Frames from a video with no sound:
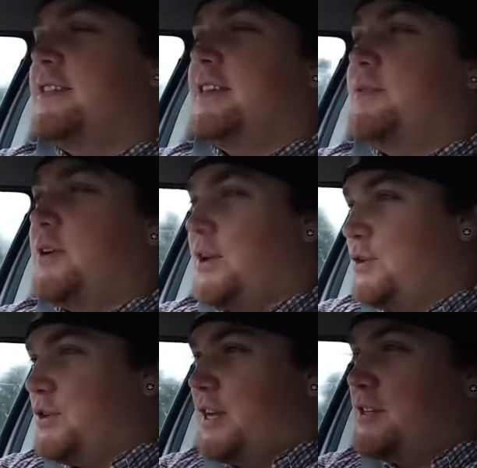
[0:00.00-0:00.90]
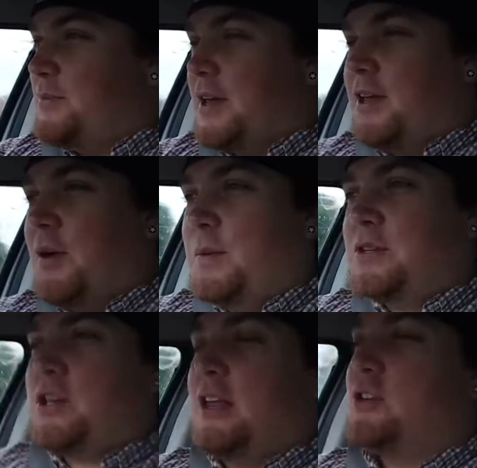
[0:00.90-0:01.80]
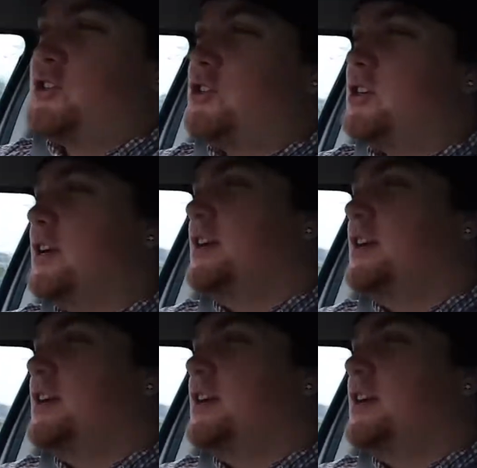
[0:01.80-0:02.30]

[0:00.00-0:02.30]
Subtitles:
the 100 Days of Making Comics Challenge.